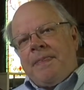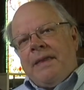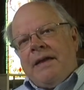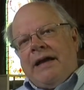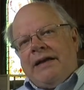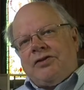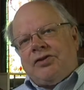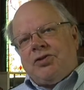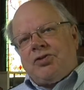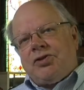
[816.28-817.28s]

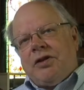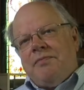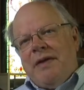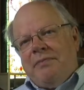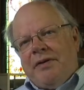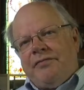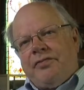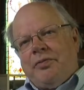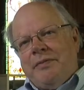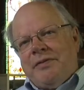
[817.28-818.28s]
constitutional amendment for
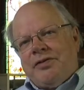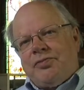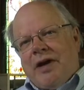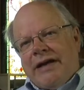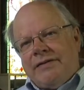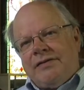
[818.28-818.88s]
women's rights.